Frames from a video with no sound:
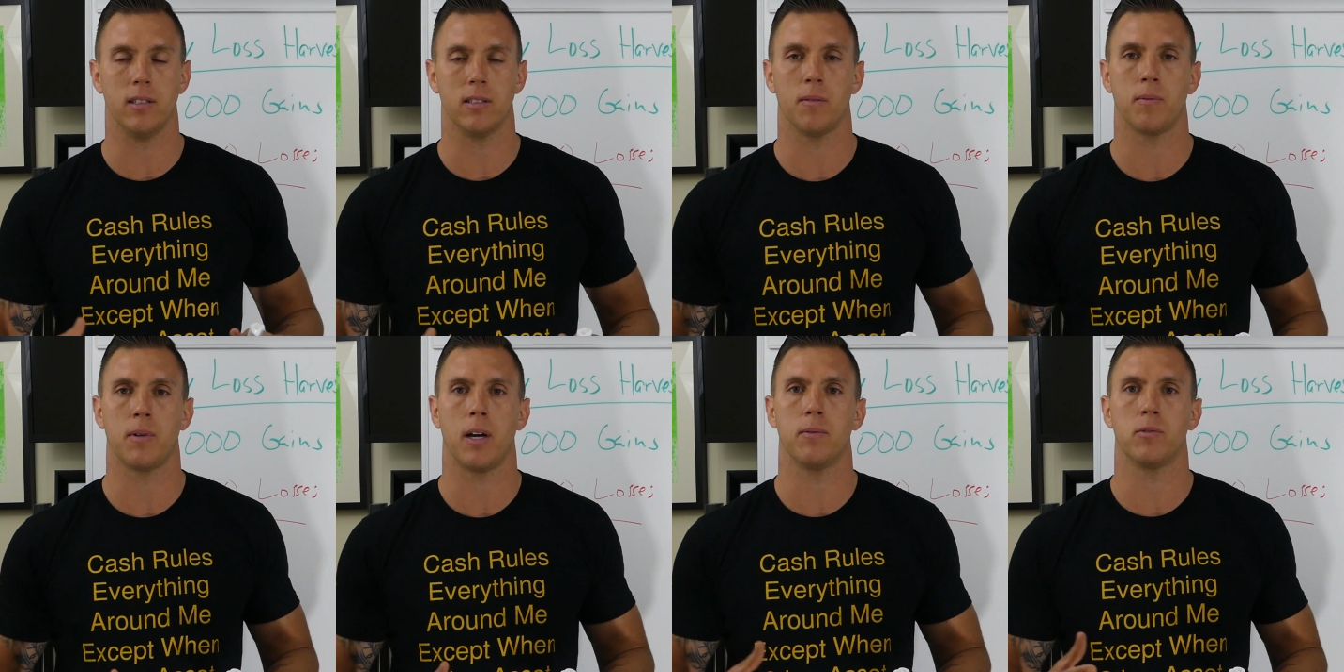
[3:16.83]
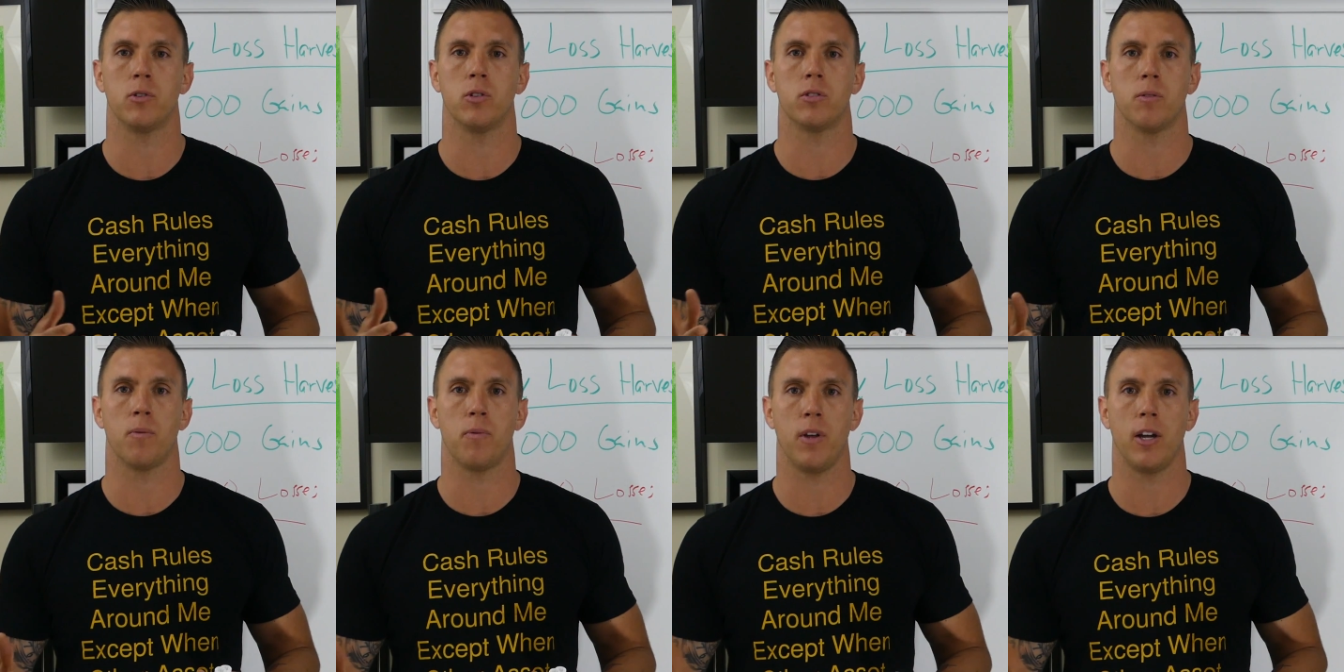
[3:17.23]
Sometimes
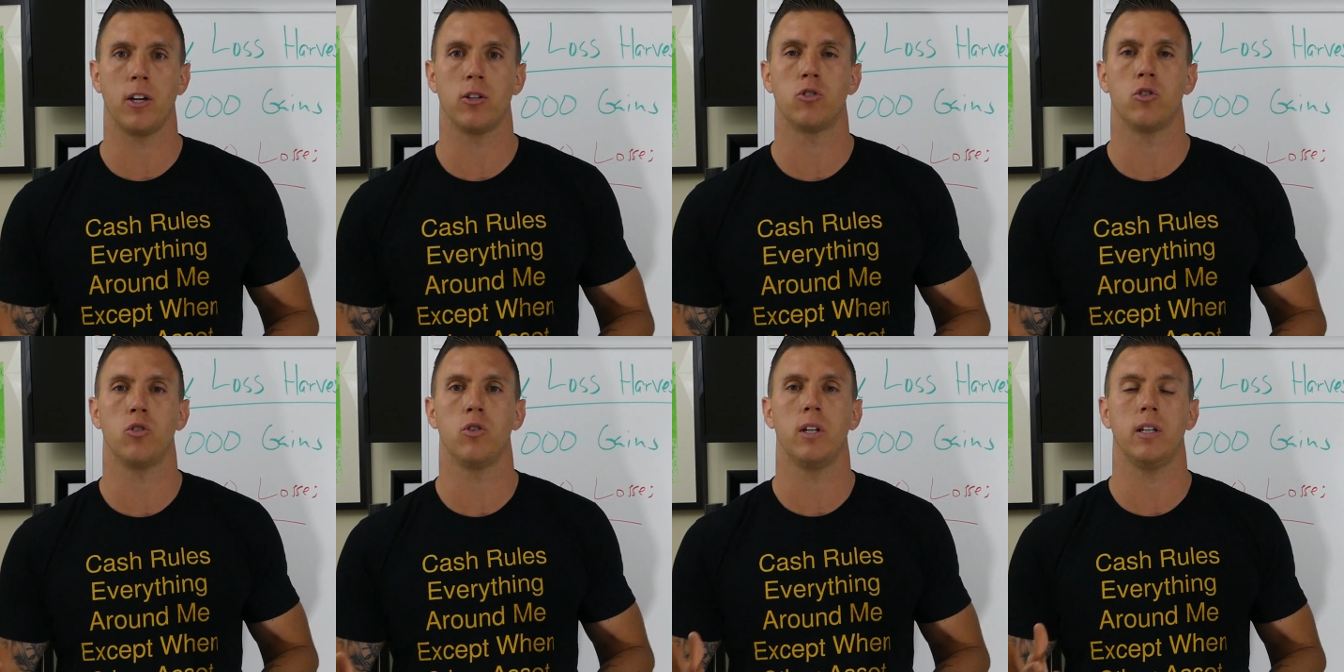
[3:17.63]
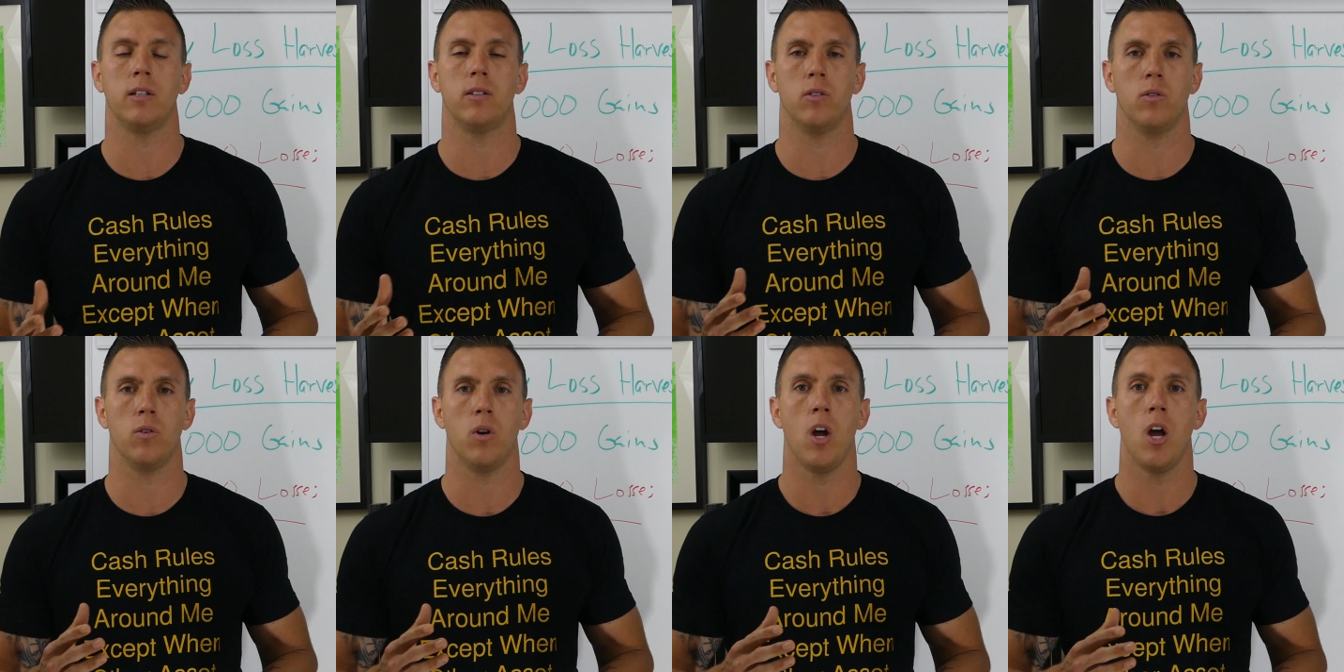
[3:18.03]
there's some things you need
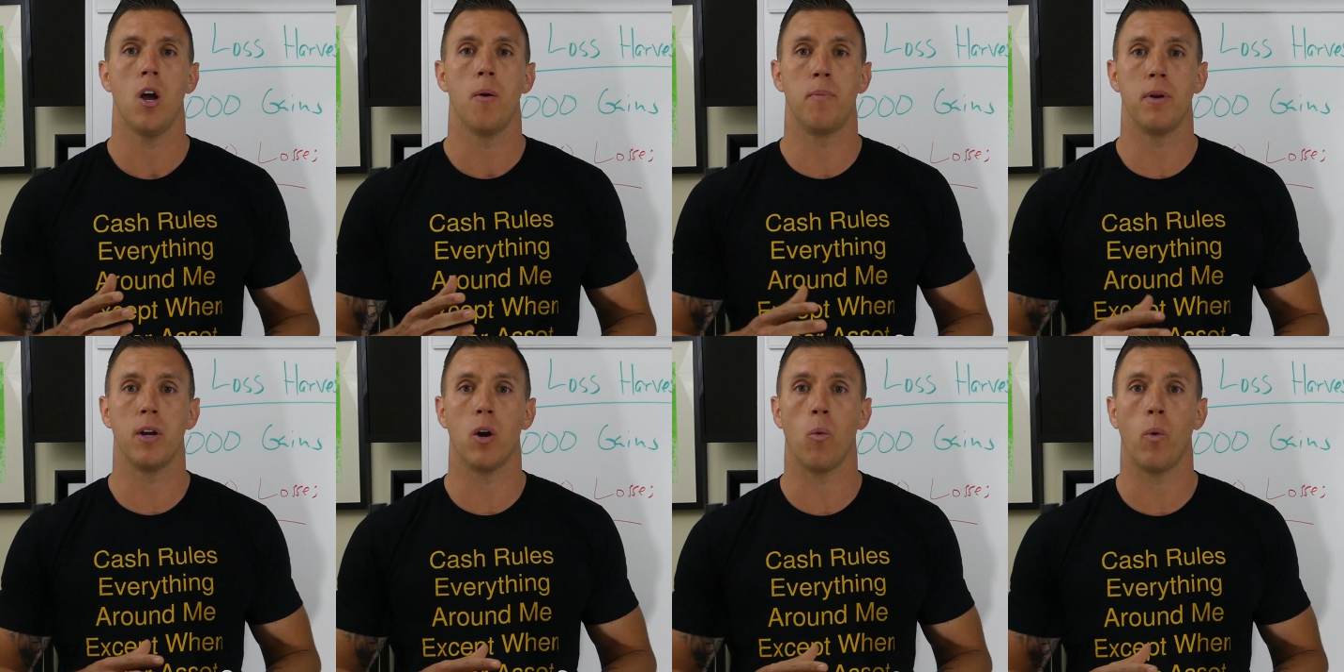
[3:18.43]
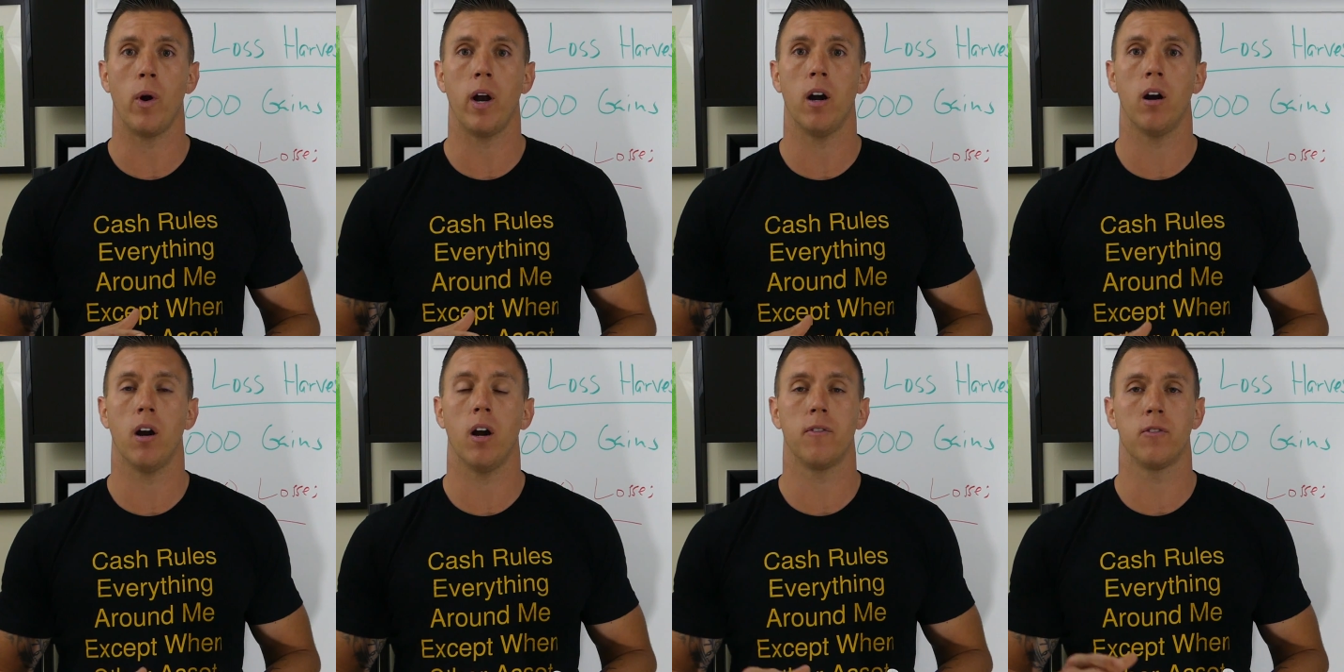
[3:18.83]
to be
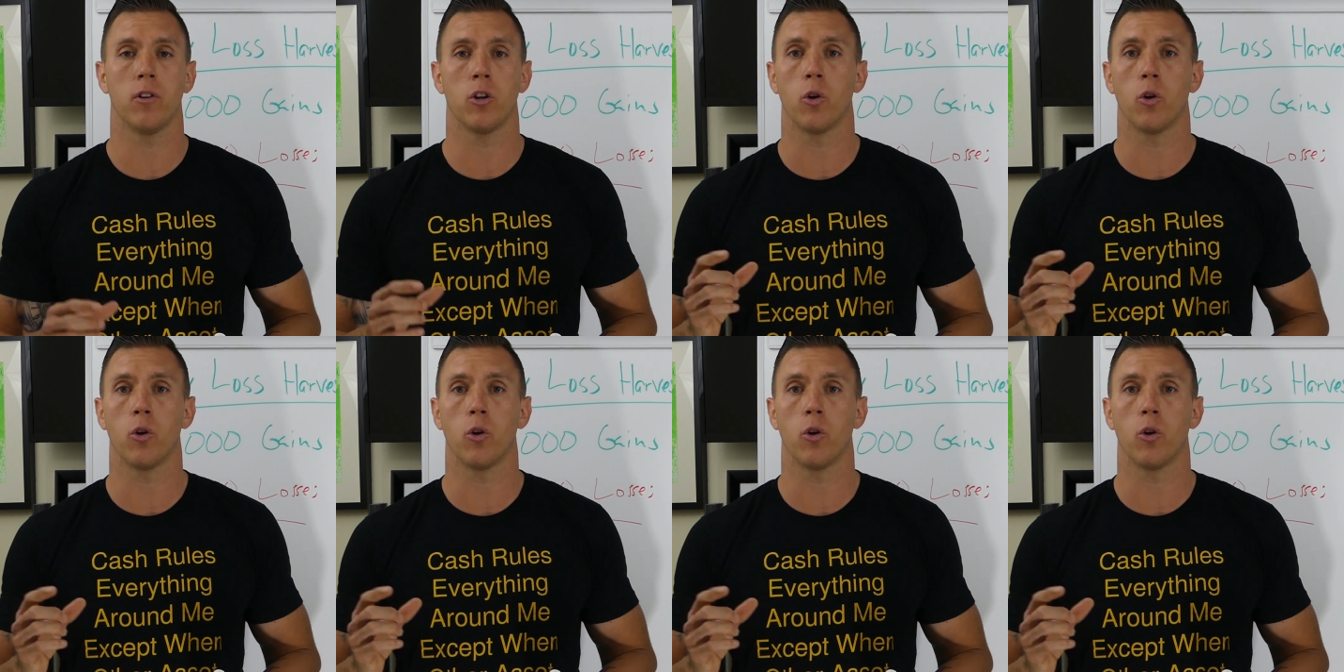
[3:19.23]
aware of,